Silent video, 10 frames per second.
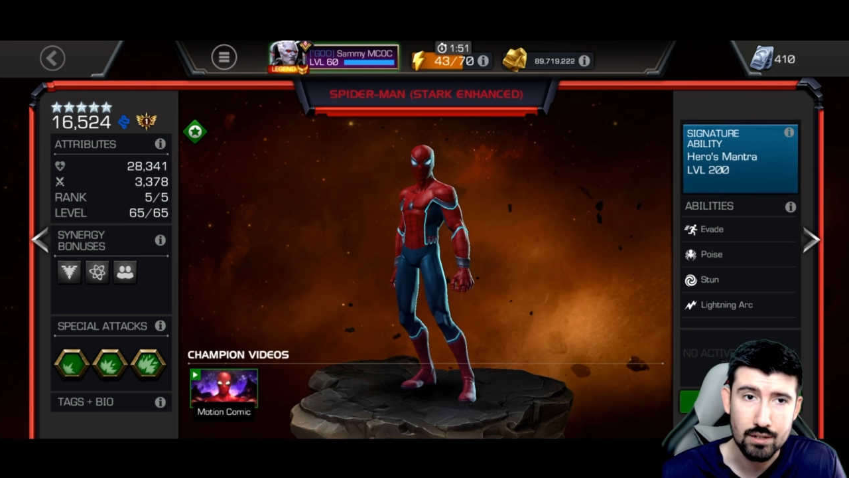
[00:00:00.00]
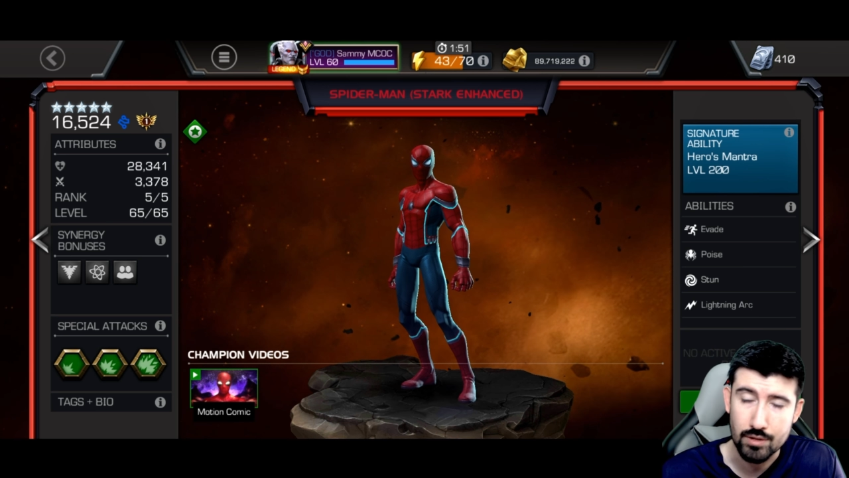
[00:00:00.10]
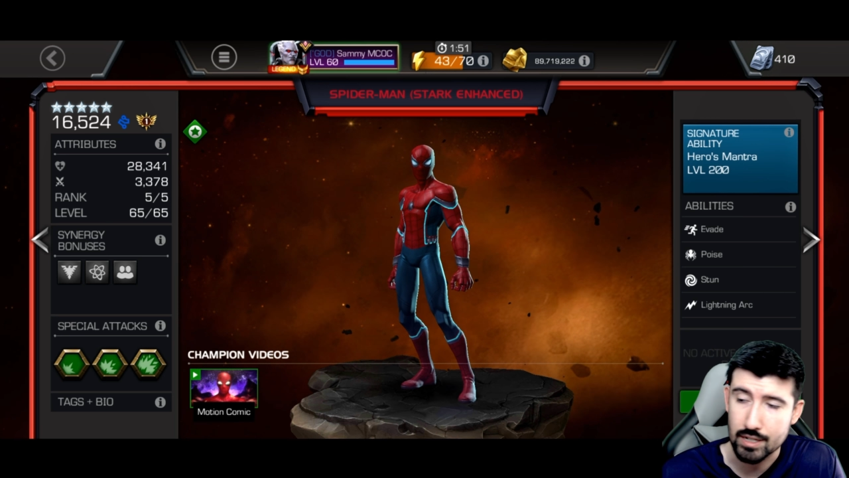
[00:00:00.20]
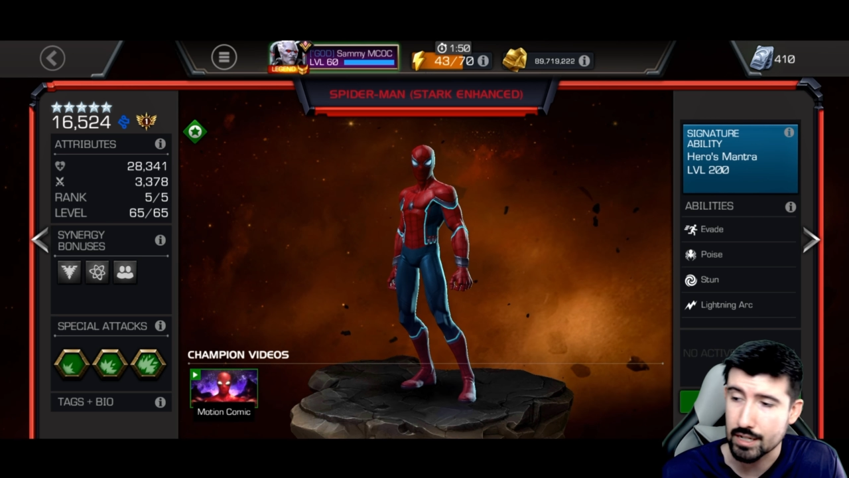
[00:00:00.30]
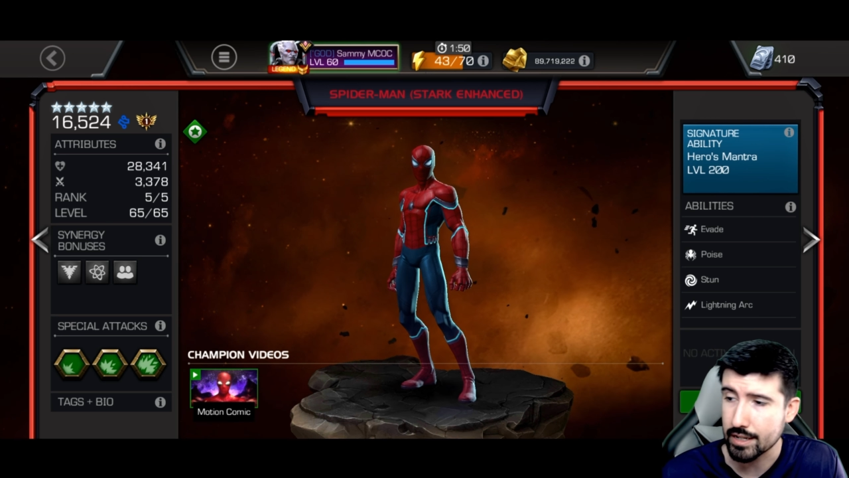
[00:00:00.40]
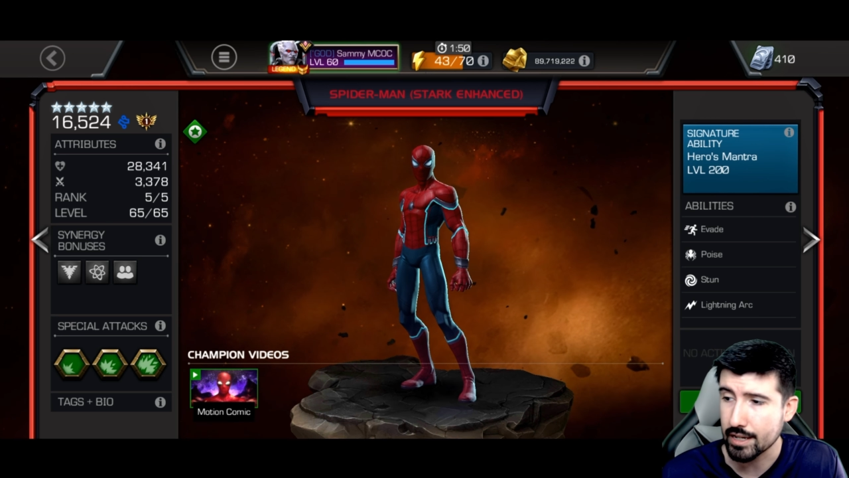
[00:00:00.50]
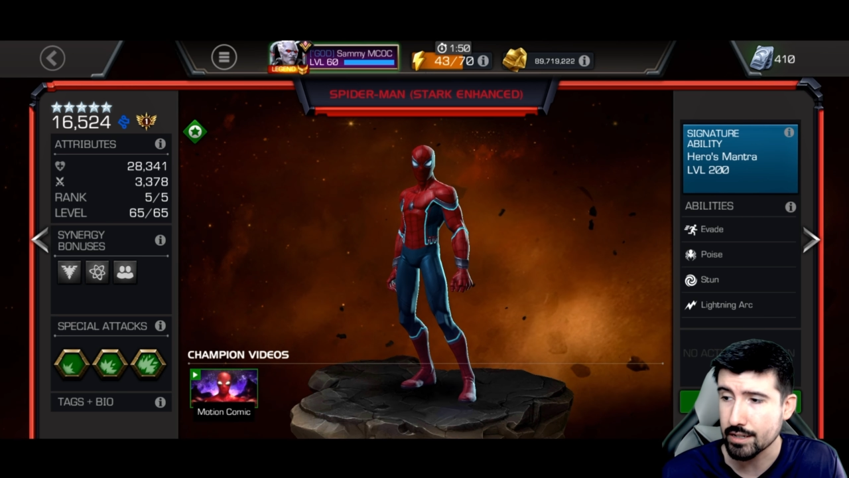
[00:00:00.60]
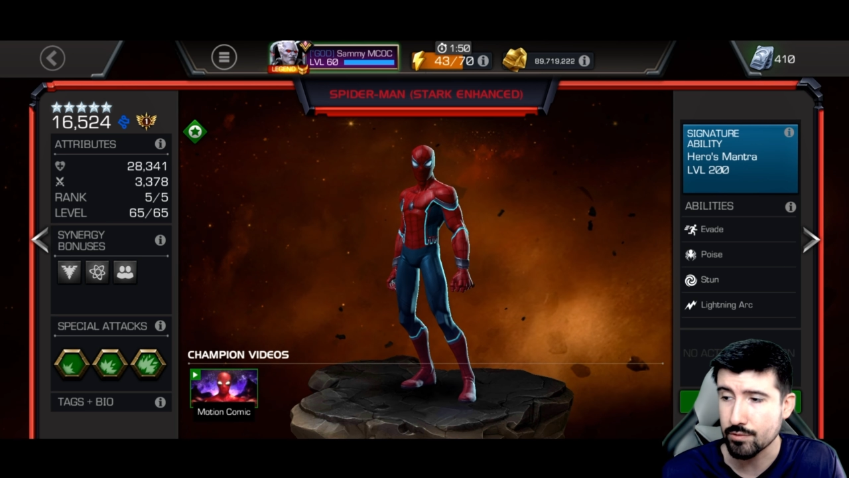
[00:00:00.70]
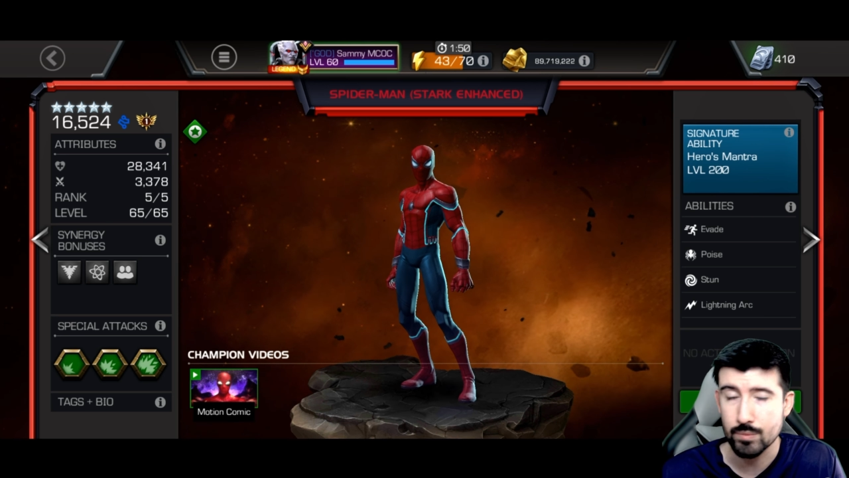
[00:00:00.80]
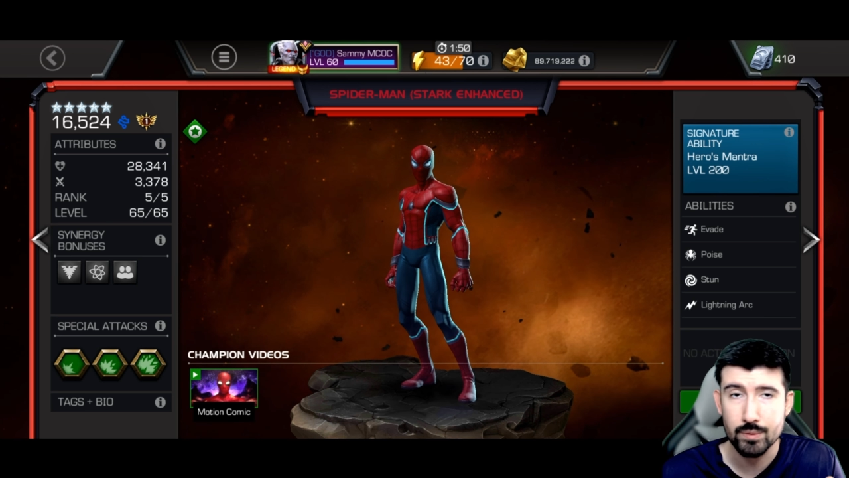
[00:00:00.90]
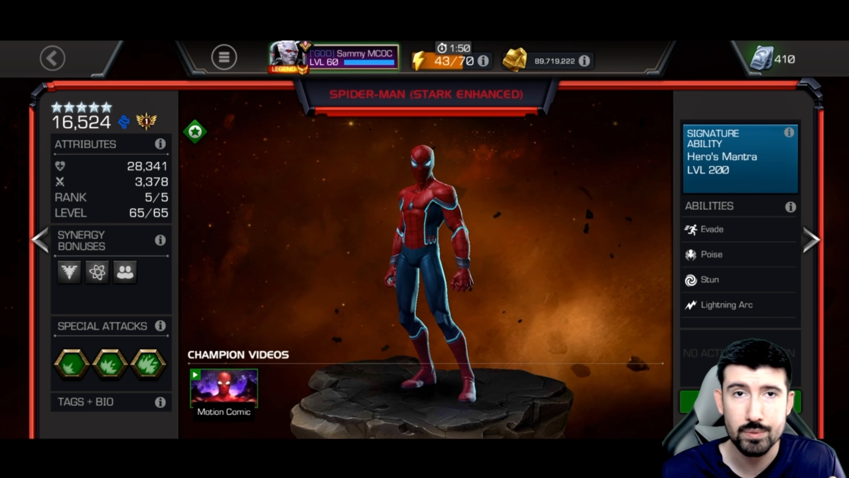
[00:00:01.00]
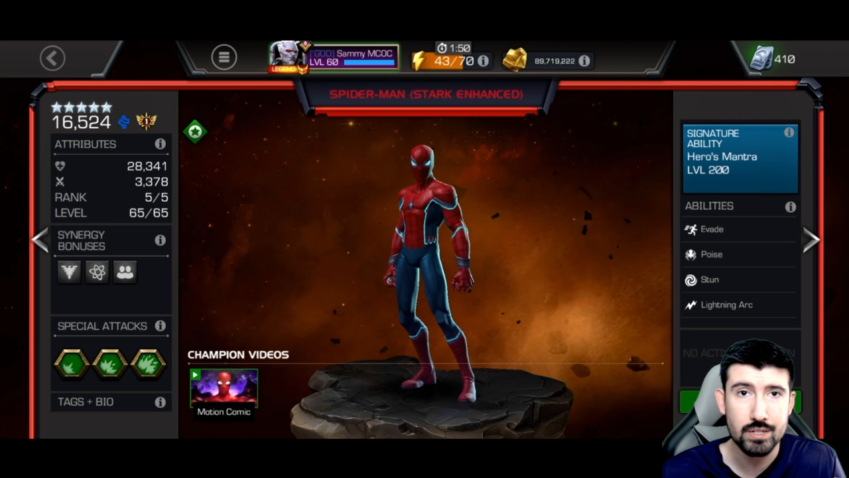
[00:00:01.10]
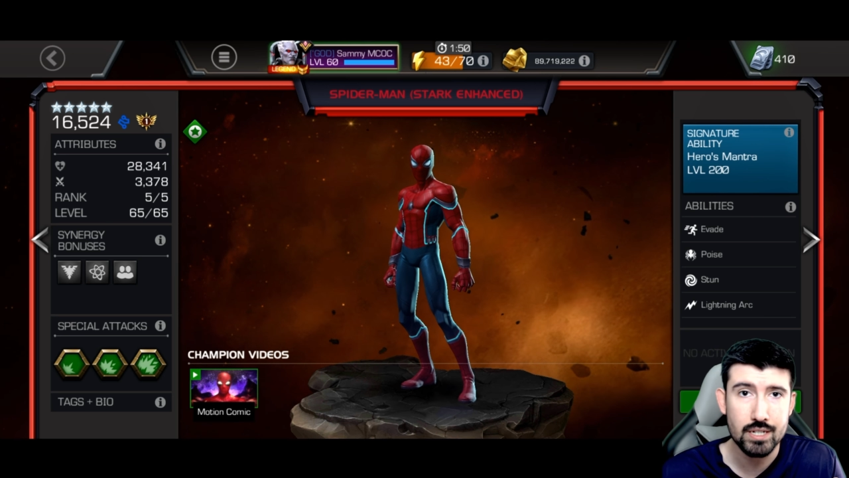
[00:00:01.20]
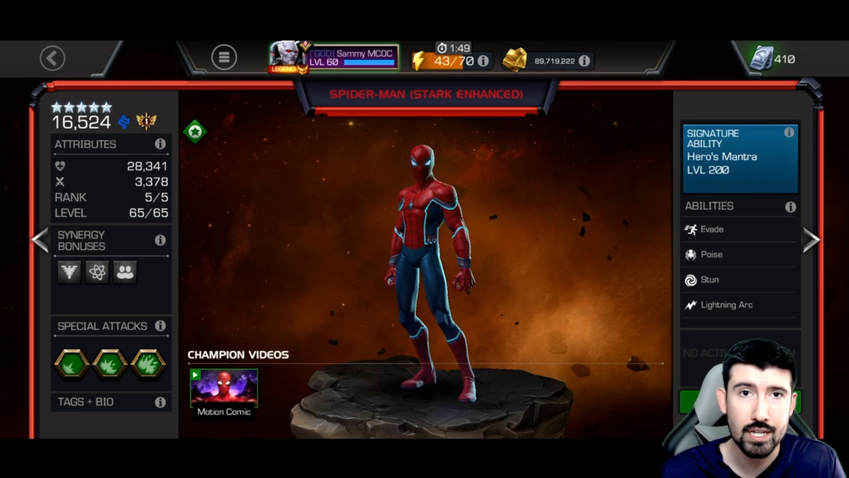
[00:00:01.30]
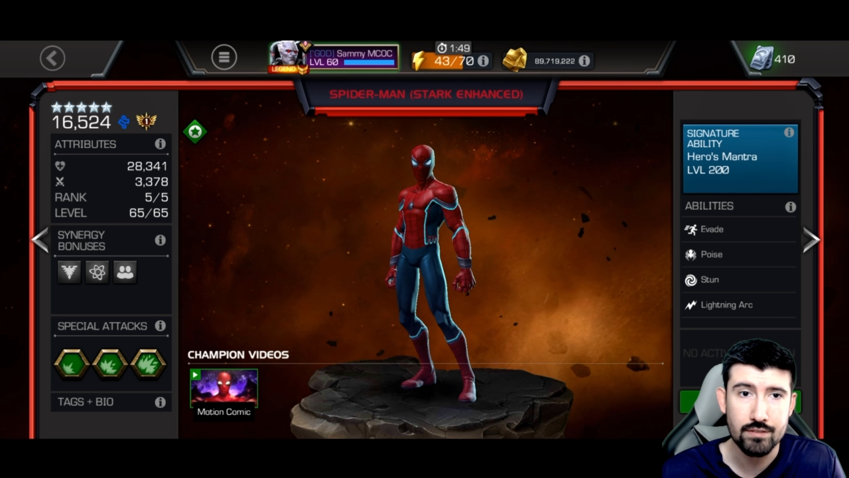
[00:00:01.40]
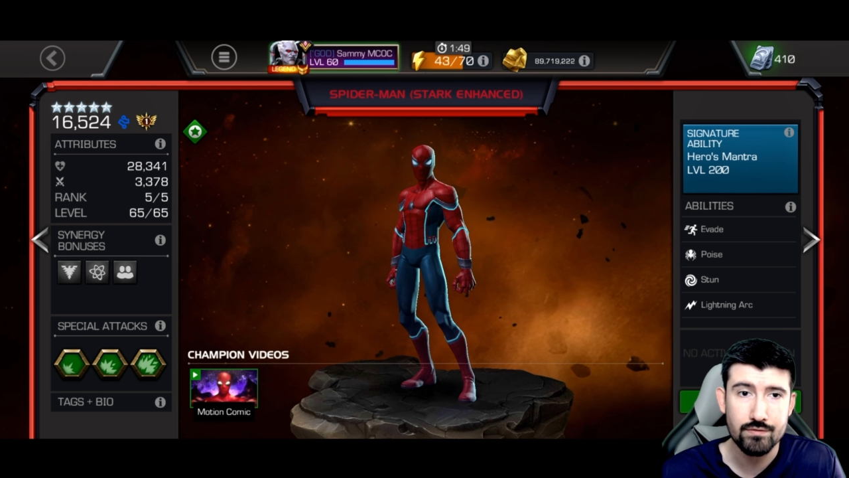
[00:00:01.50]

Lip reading: Go get it done, and remember your Kang